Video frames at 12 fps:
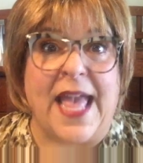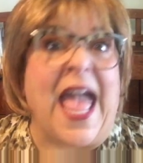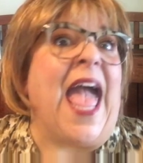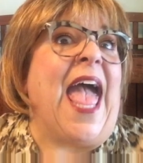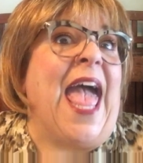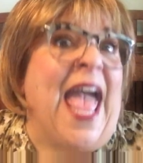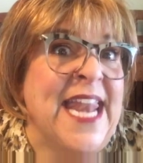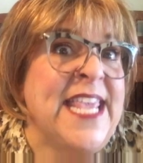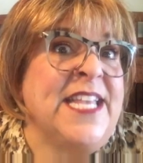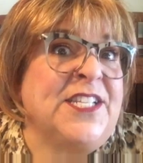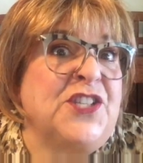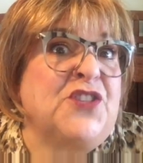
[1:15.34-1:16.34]
do
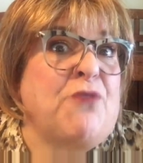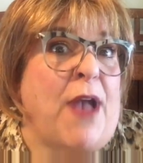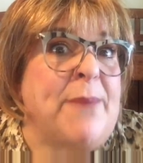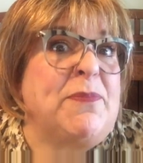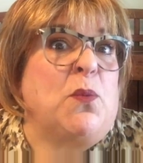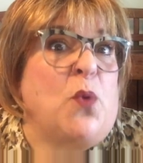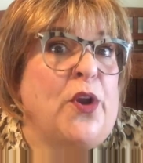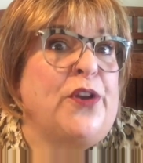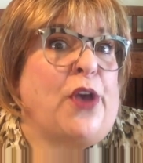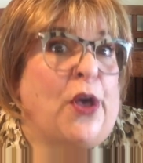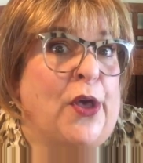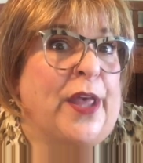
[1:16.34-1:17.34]
you describe the
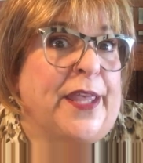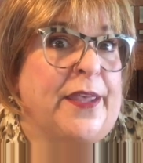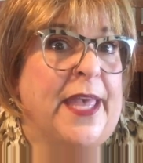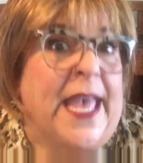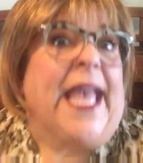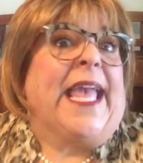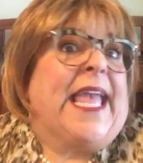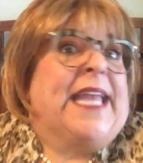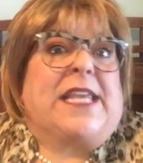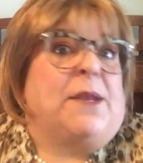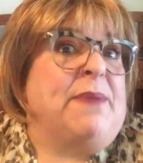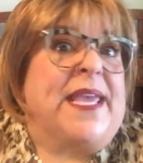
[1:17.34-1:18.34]
word oy?
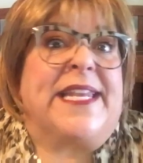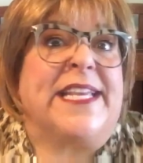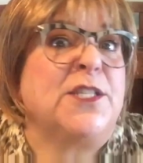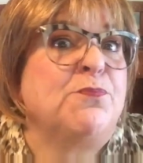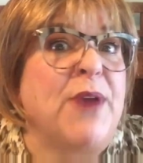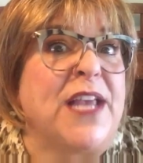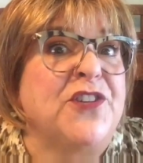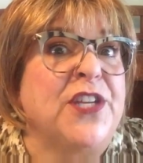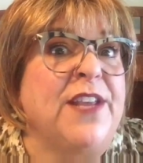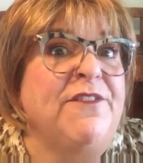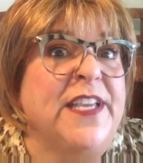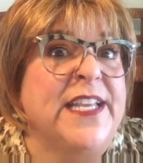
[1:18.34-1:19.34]
It can be an
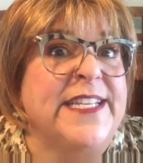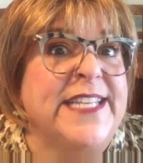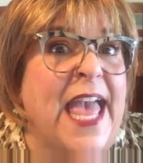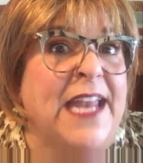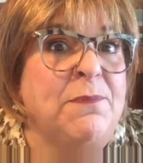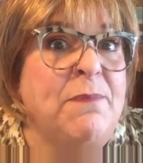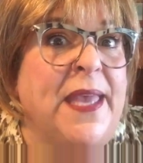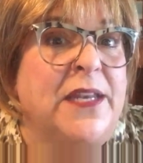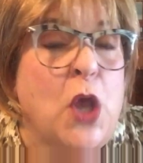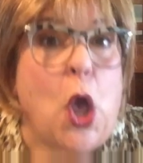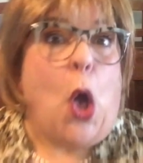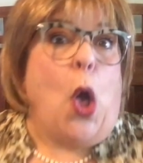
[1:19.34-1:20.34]
expression of contentment.
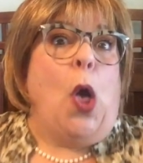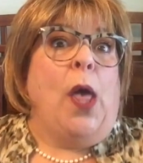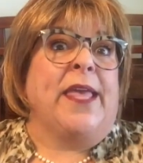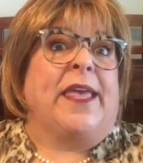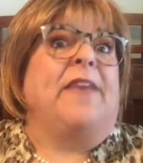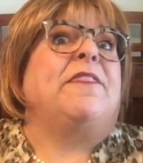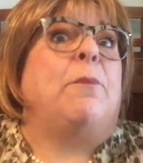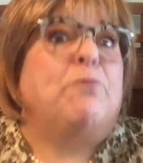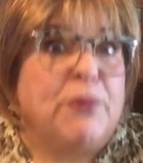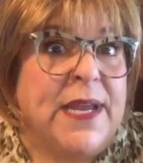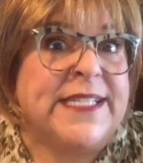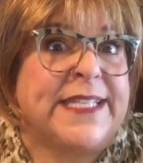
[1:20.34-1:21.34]
Oy, the
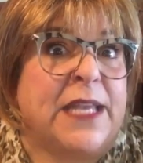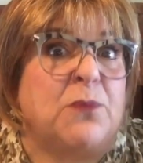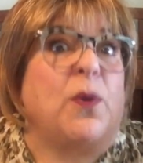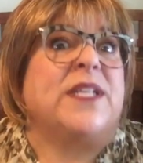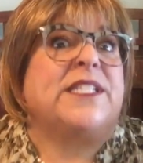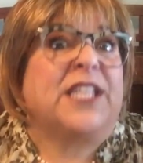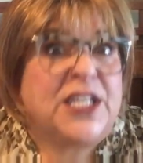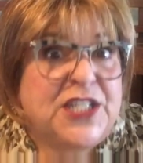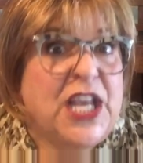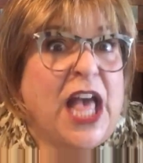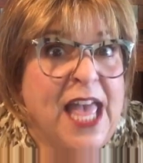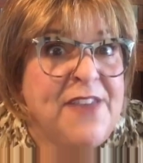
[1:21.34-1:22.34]
brisket was to
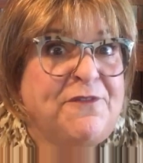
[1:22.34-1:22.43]
die